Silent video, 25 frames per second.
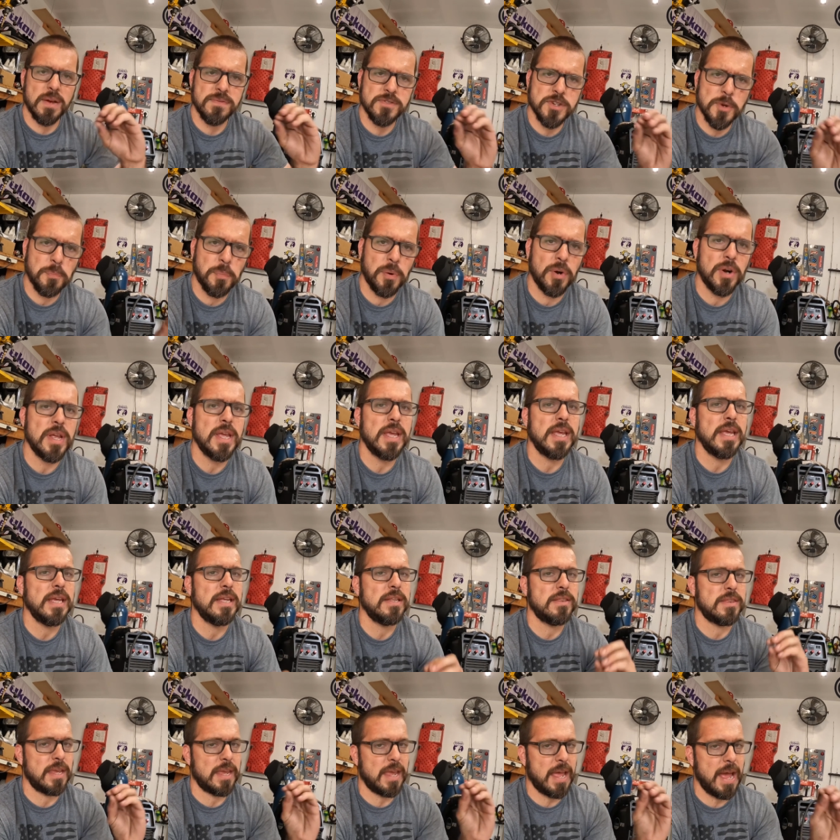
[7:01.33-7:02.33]
you have to
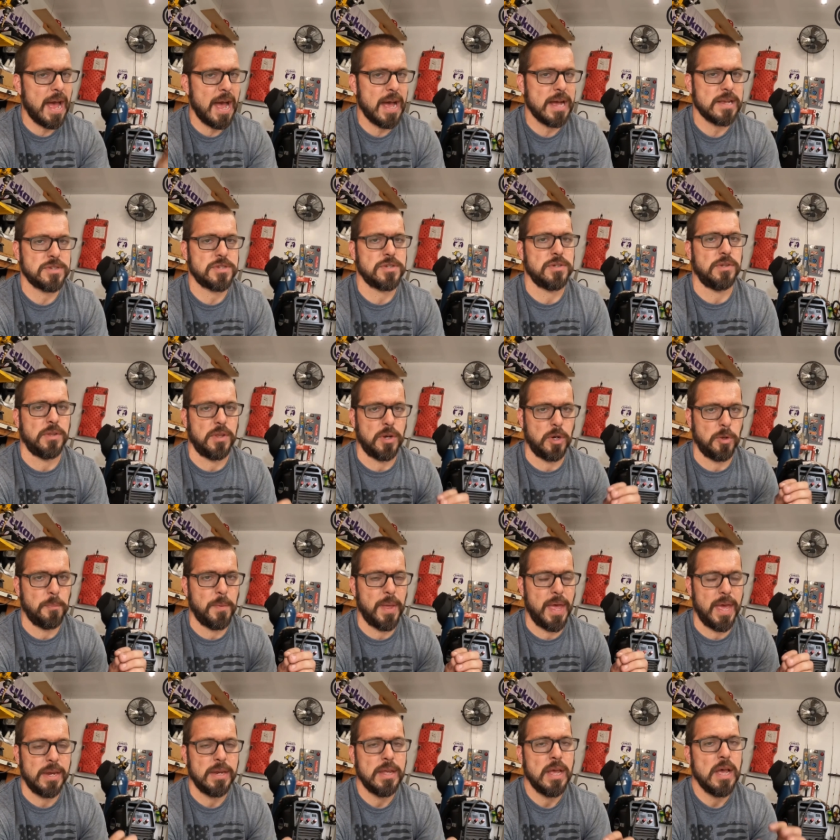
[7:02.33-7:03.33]
preheat the cast a little
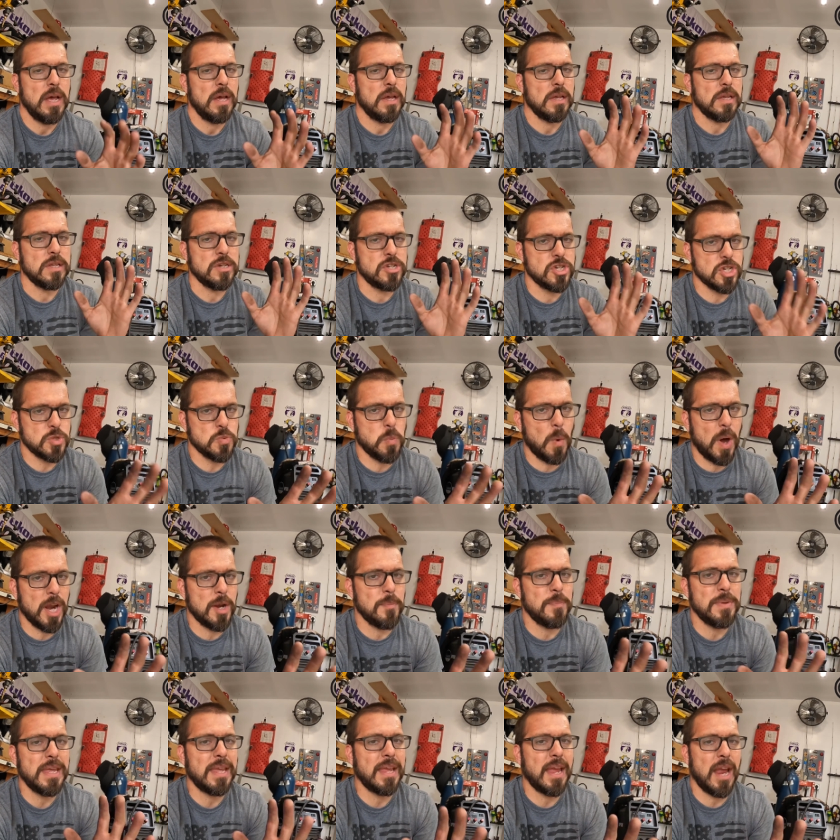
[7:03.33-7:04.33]
bit. You just want
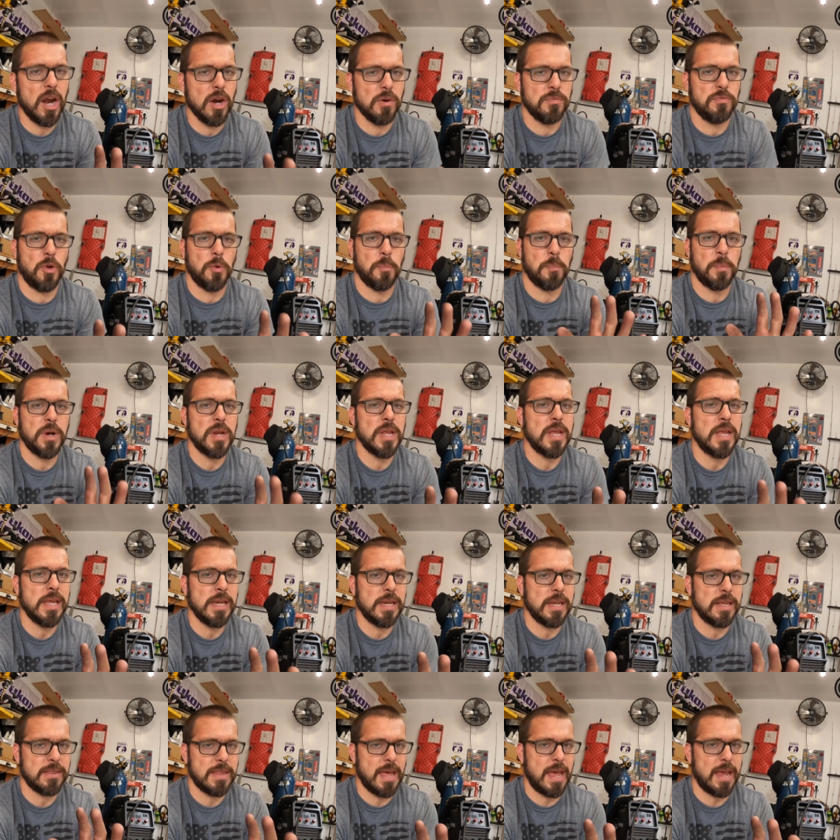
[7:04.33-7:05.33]
to be careful
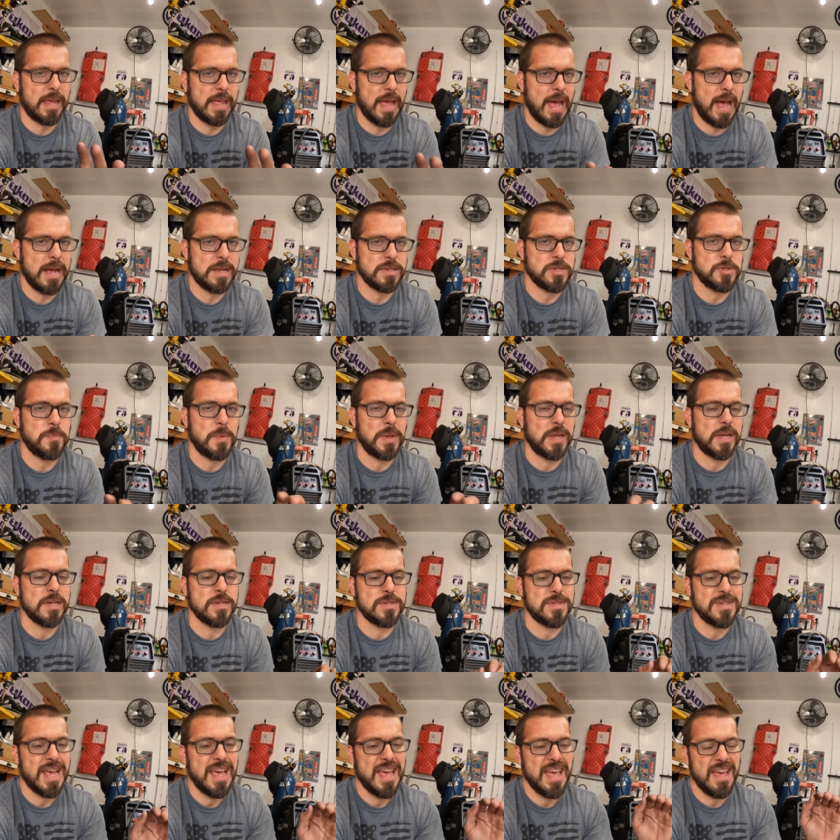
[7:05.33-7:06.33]
preheating that cast
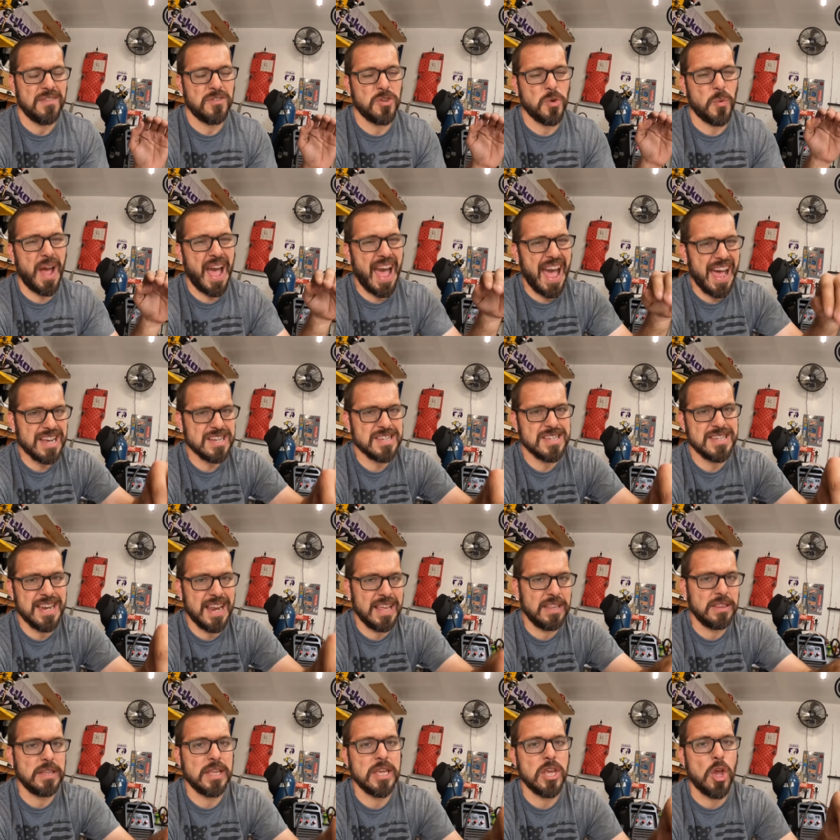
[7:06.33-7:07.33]
because if you
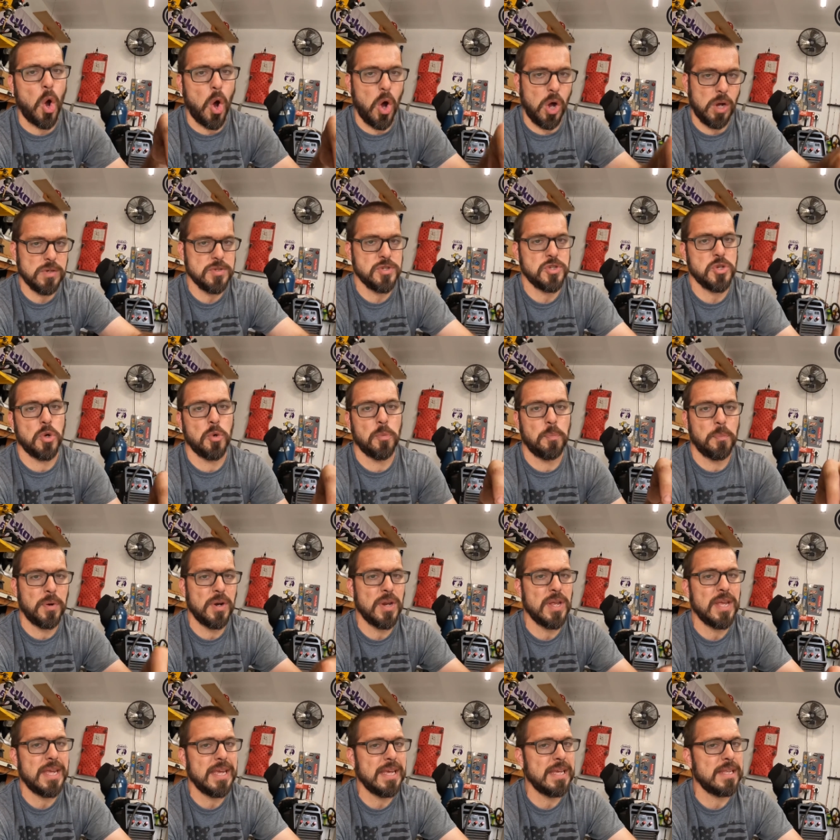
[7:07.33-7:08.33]
accidentally also
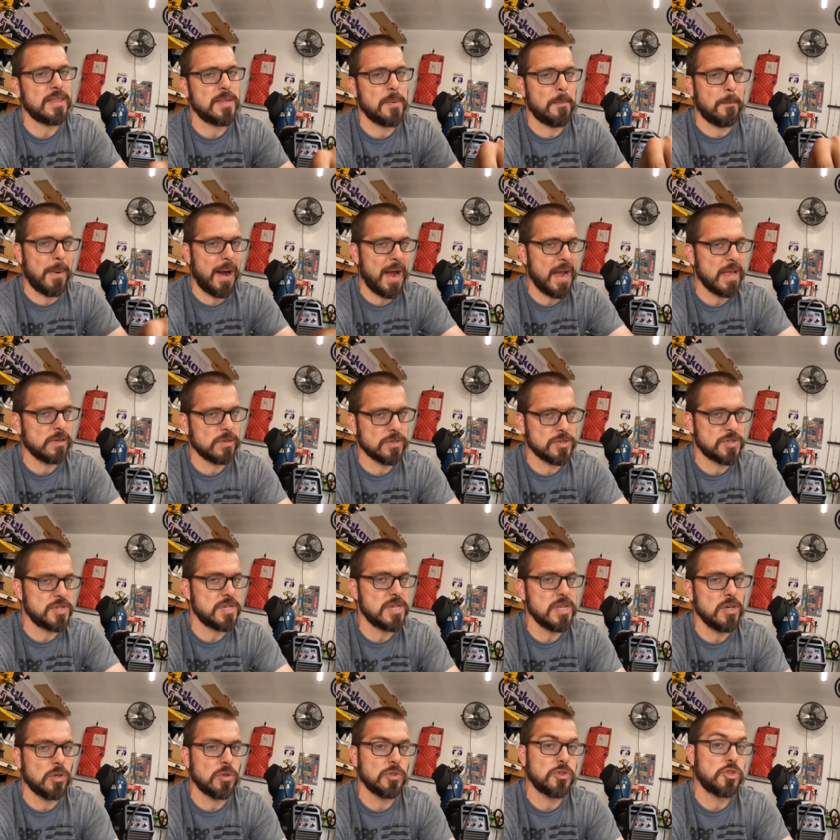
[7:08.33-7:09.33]
preheat the mild
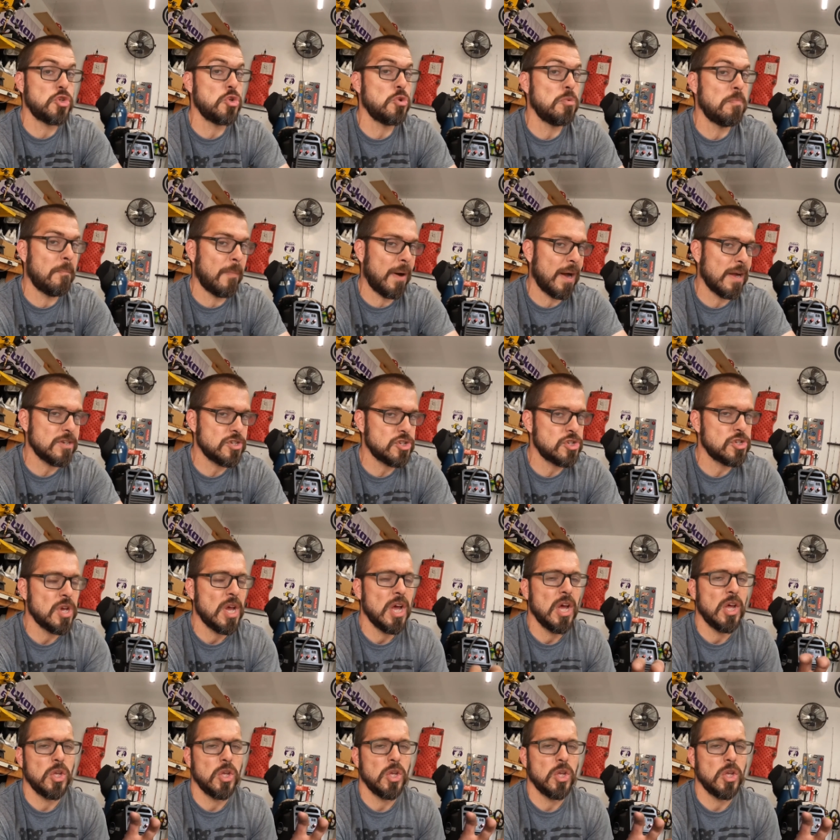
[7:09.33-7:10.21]
steel too much,